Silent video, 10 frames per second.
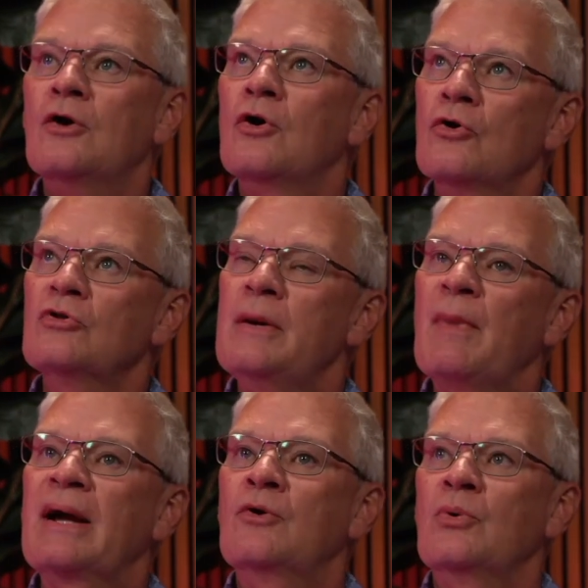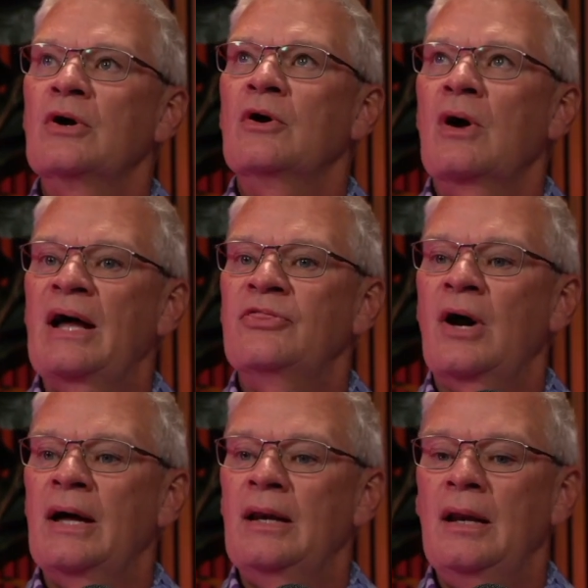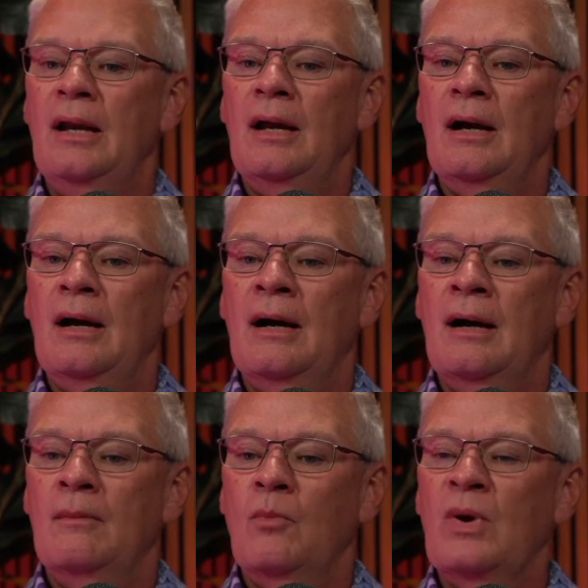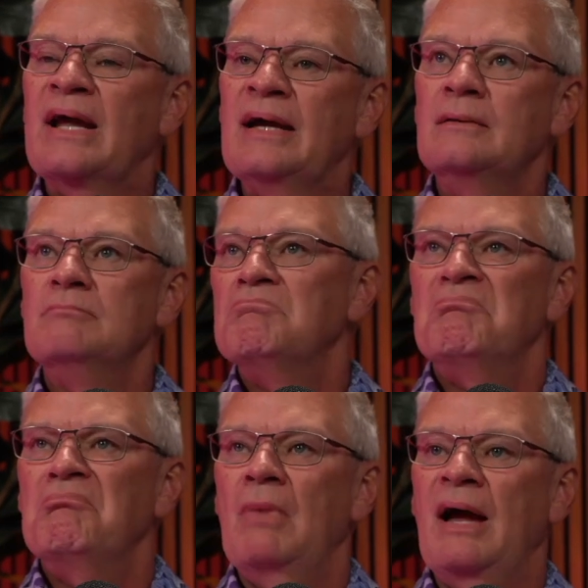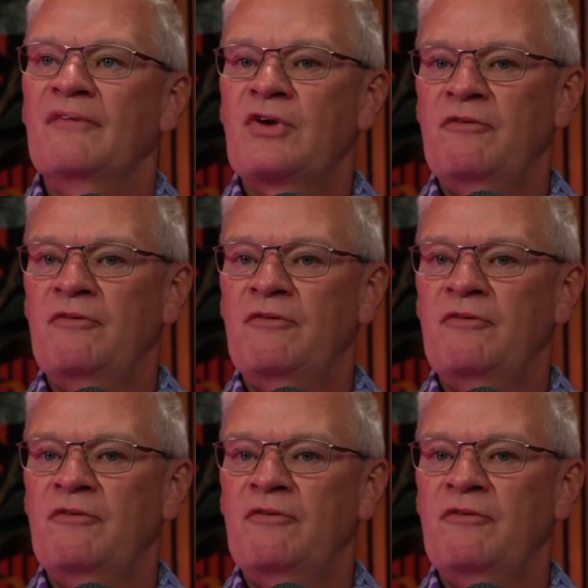Early in my career, I thought, after